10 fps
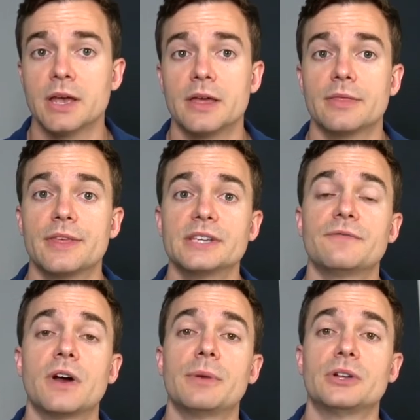This
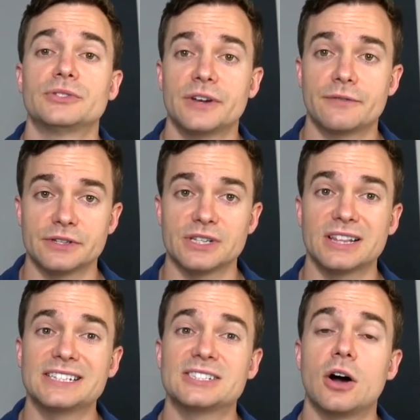fundamental difference
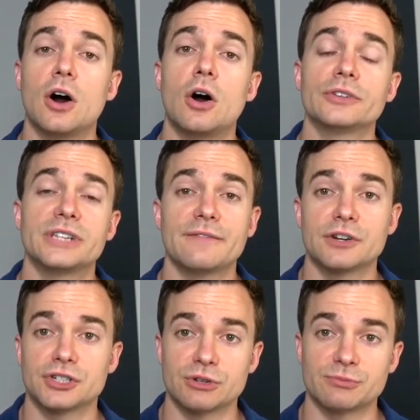leads to all the
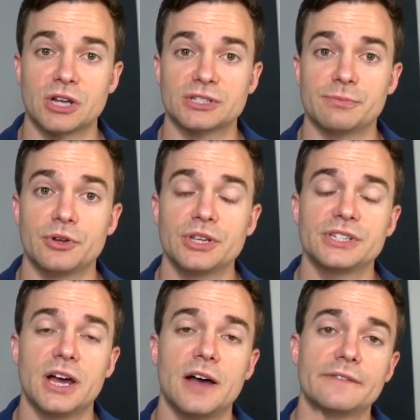diverging responsibilities
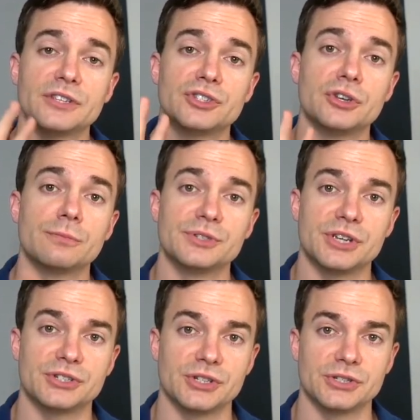of these two
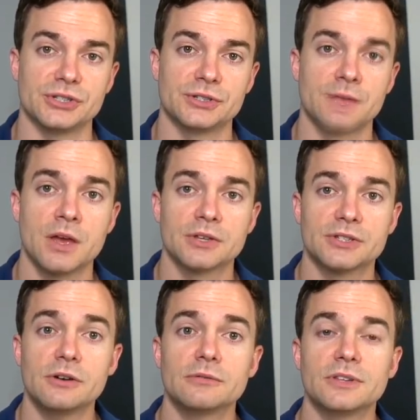positions.
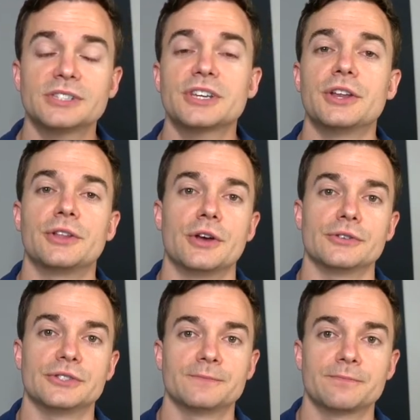So let's get into
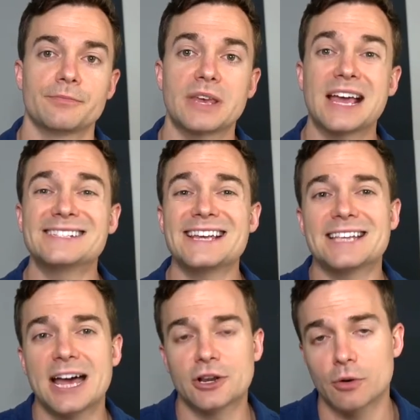those. Because a
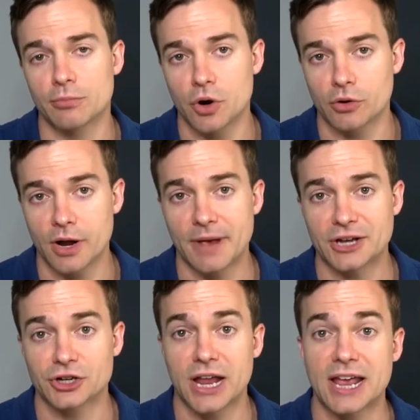technical program
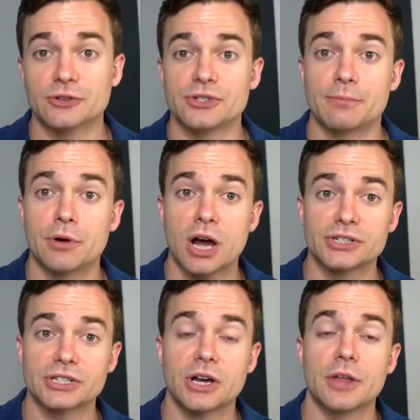manager handles the
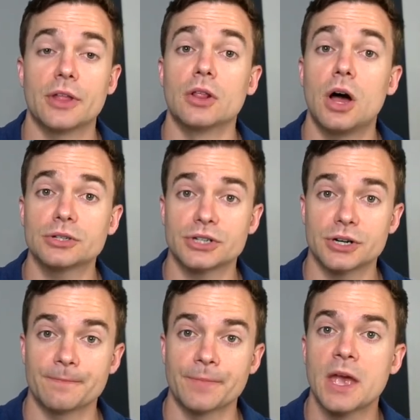project on the long
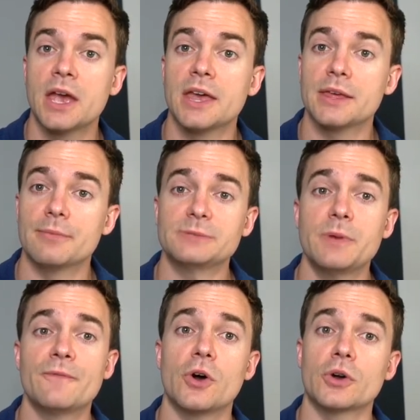term, they must be
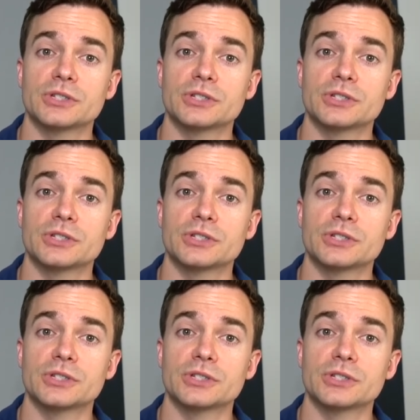focused